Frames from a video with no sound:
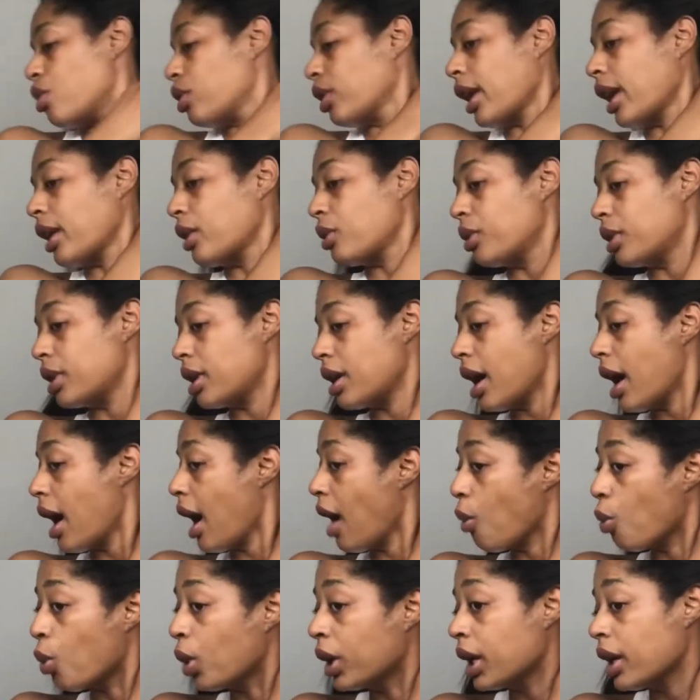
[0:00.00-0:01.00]
like,
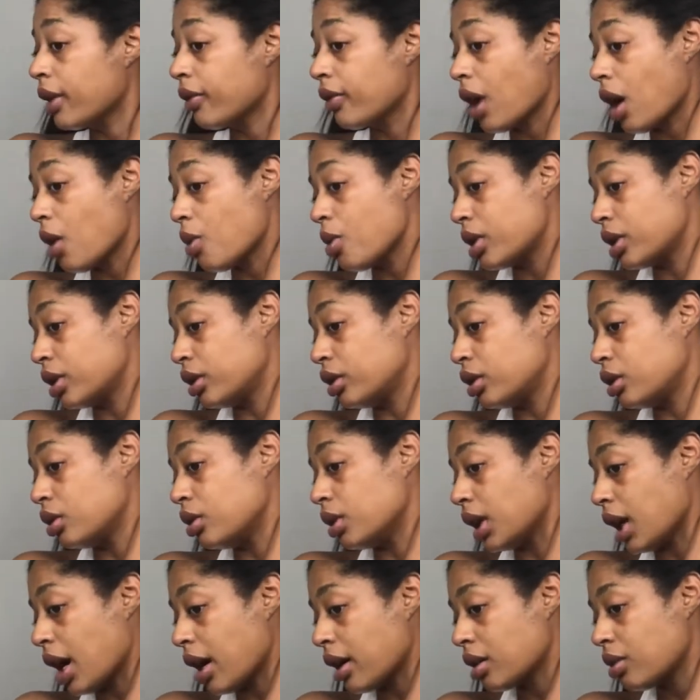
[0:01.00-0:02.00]
whenever I want to
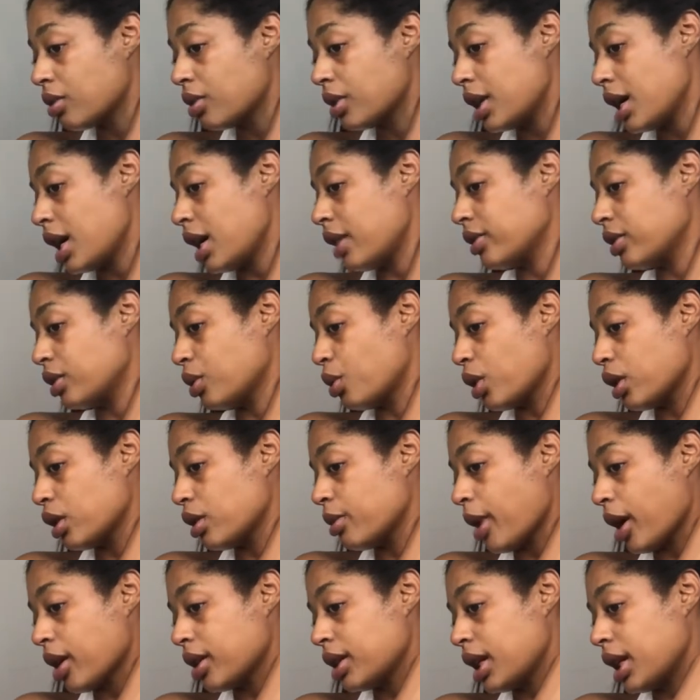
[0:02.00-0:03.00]
do it. I don't want to have to
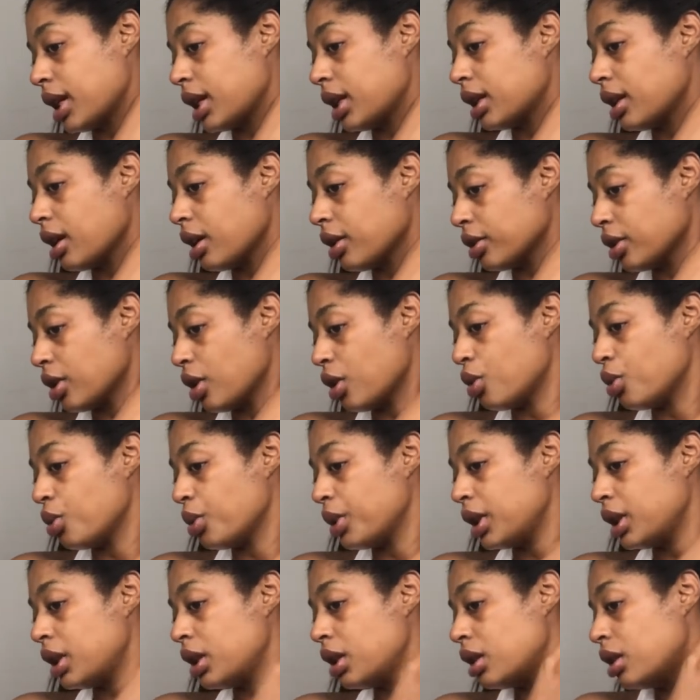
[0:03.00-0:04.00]
worry about taking out no
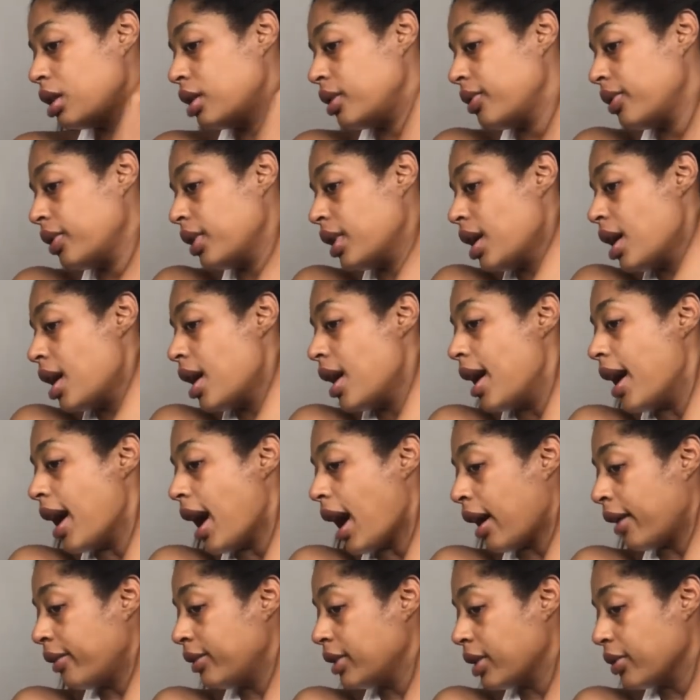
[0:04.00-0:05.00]
weave.
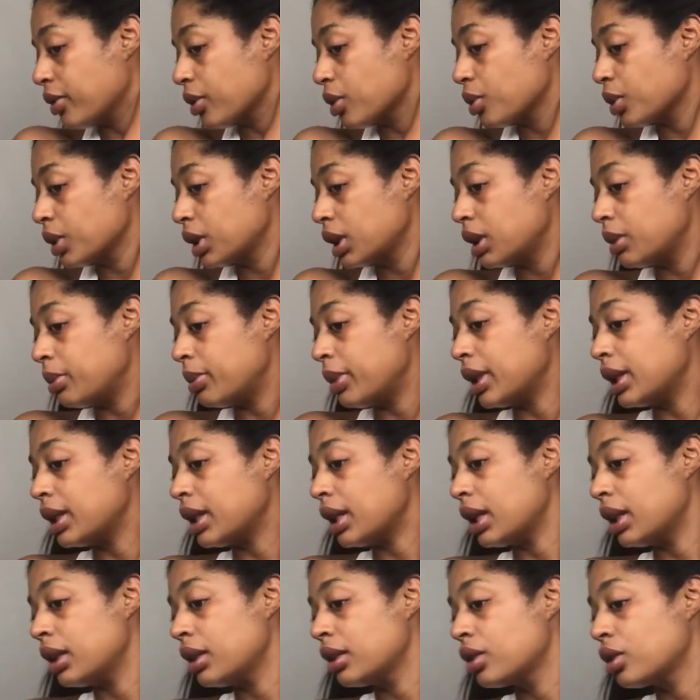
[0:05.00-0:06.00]
I've never really been
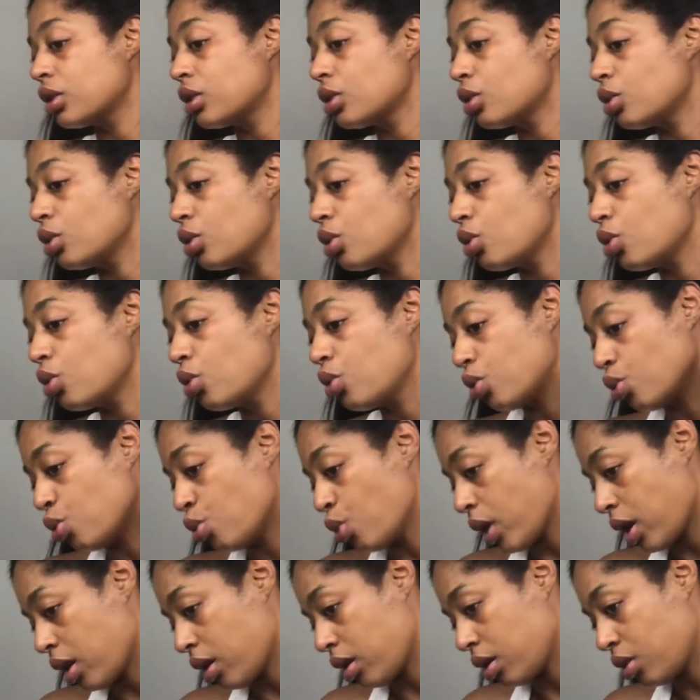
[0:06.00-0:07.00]
into
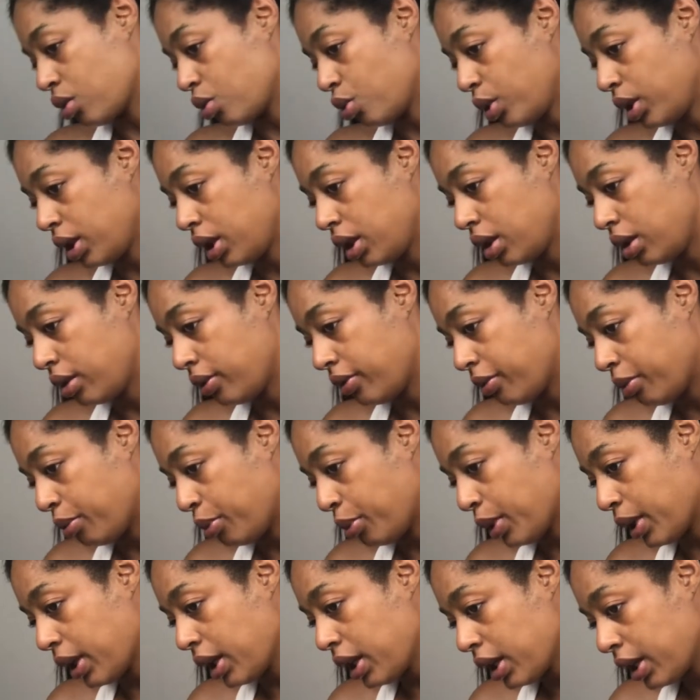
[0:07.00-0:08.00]
wearing weave,
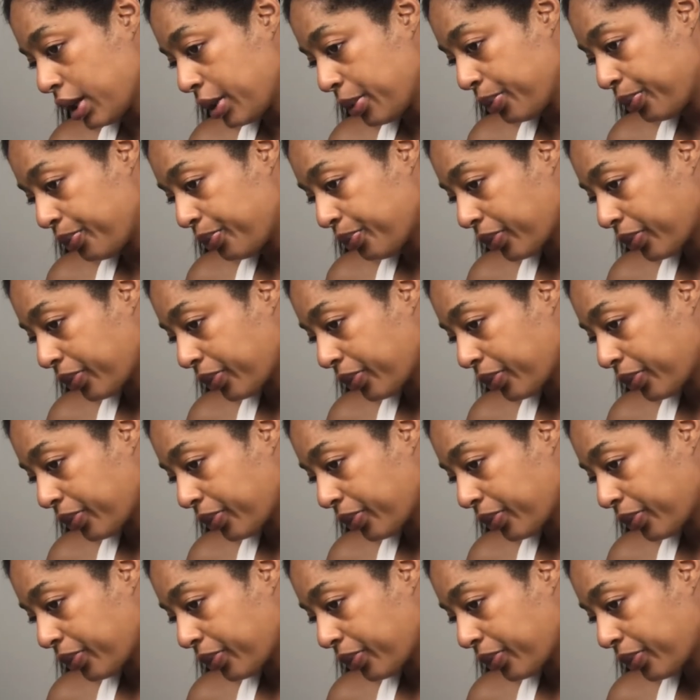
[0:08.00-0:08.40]
but